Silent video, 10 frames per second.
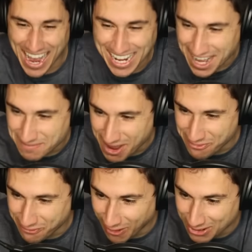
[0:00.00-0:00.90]
I got my
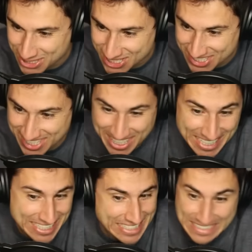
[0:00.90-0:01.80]
first
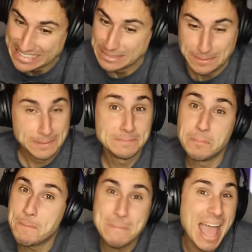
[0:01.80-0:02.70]

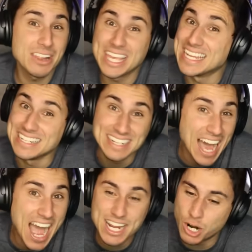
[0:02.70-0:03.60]

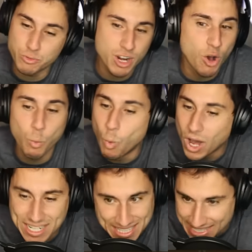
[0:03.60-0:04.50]
melon. I don't know
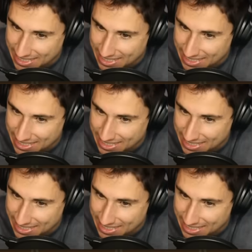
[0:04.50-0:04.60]
what it